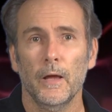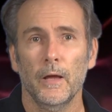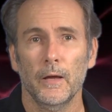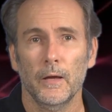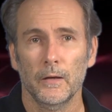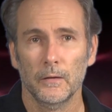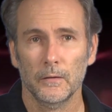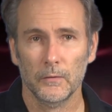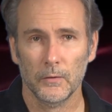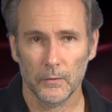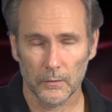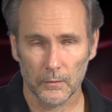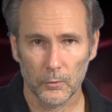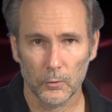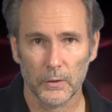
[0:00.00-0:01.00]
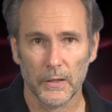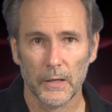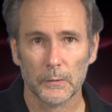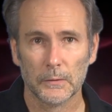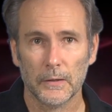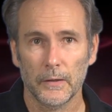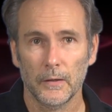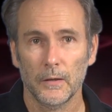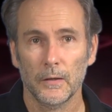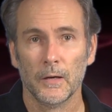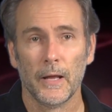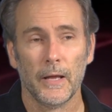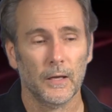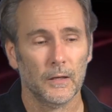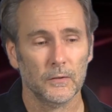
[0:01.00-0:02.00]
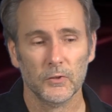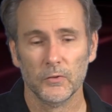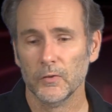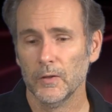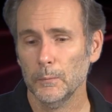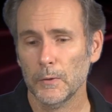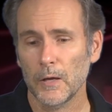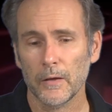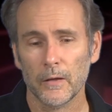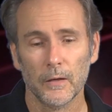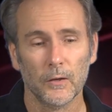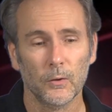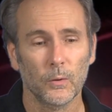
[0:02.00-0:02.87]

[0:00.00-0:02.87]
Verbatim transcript: and cook it out there, and just keep an eye on it.